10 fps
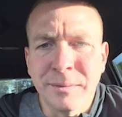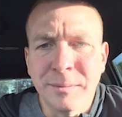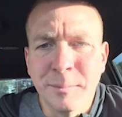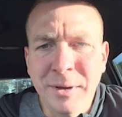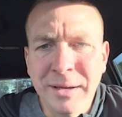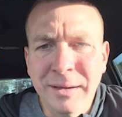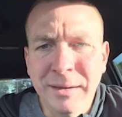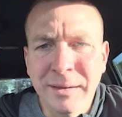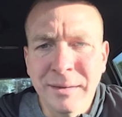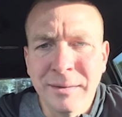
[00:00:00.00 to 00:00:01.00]

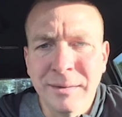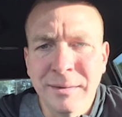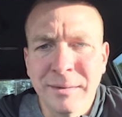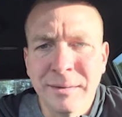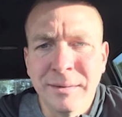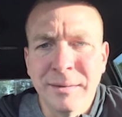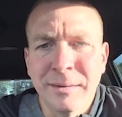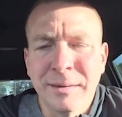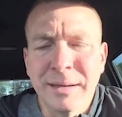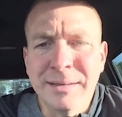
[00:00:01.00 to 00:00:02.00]
me
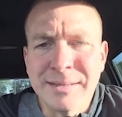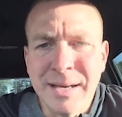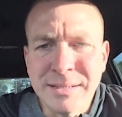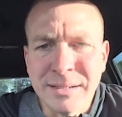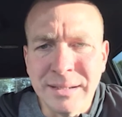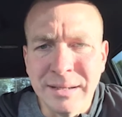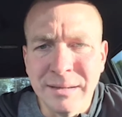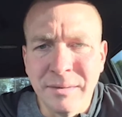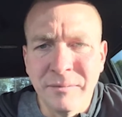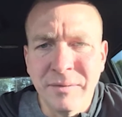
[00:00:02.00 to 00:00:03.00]
intentionally
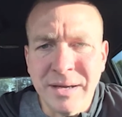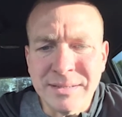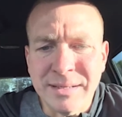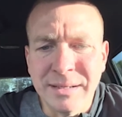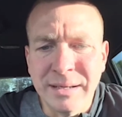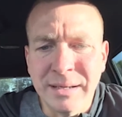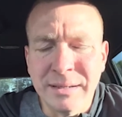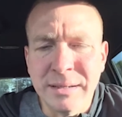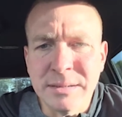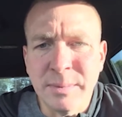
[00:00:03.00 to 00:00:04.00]
and investing
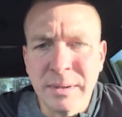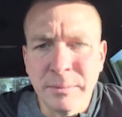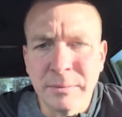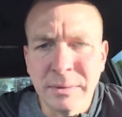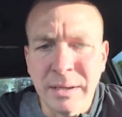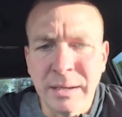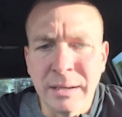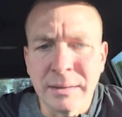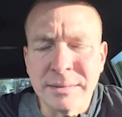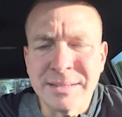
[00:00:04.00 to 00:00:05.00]
in these people
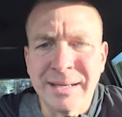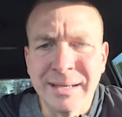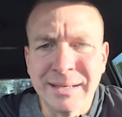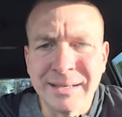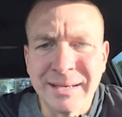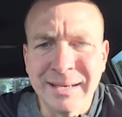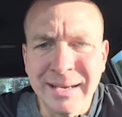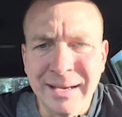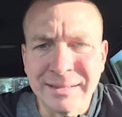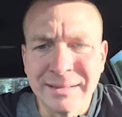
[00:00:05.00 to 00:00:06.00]
and staying
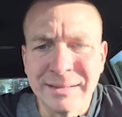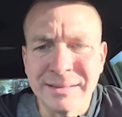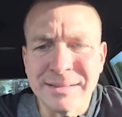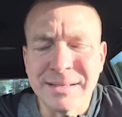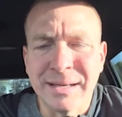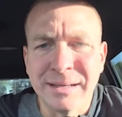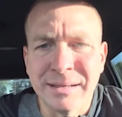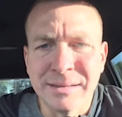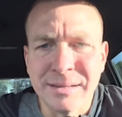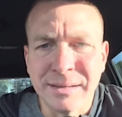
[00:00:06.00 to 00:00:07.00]
connected and staying
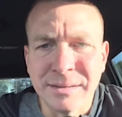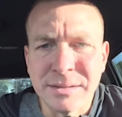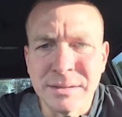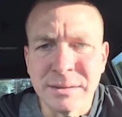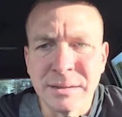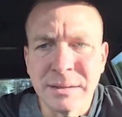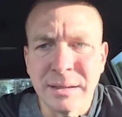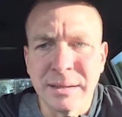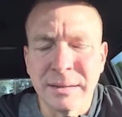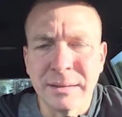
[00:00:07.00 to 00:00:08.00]
in touch and
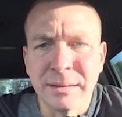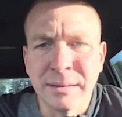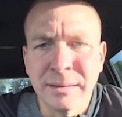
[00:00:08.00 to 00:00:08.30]
and